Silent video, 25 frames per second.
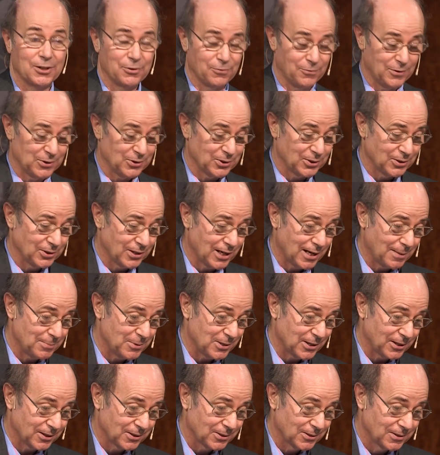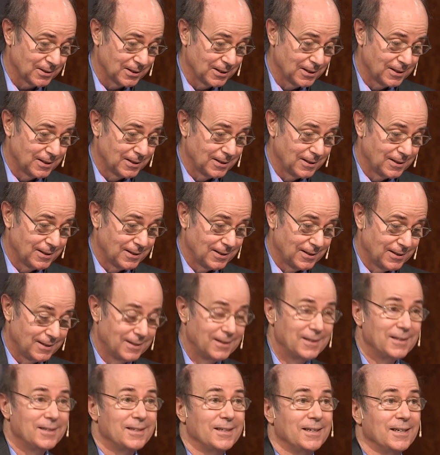as physical objects.
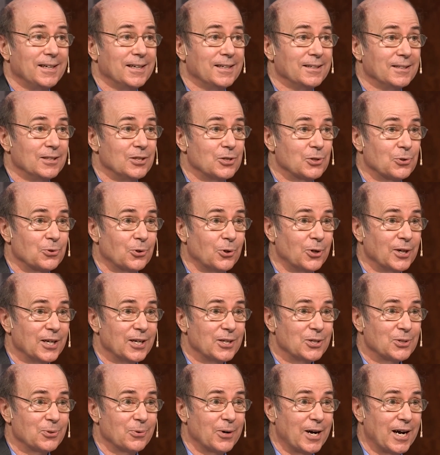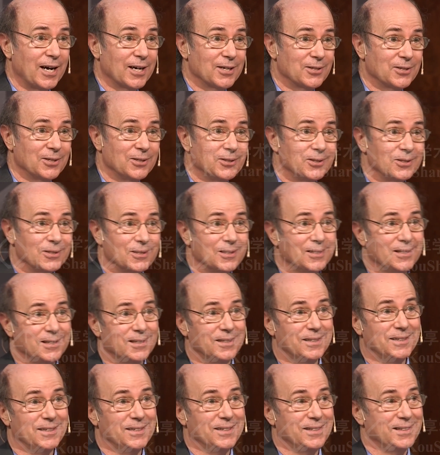In the strong interactions,
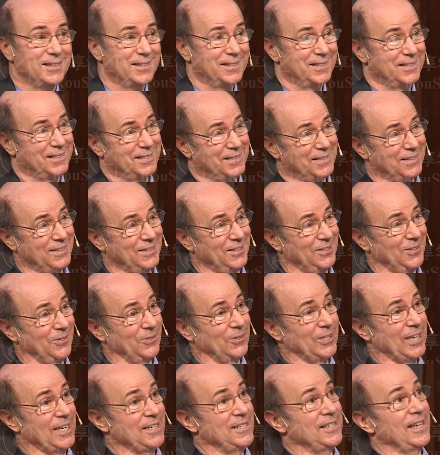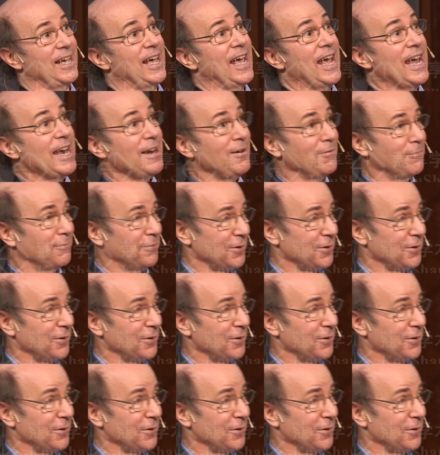you're led to 8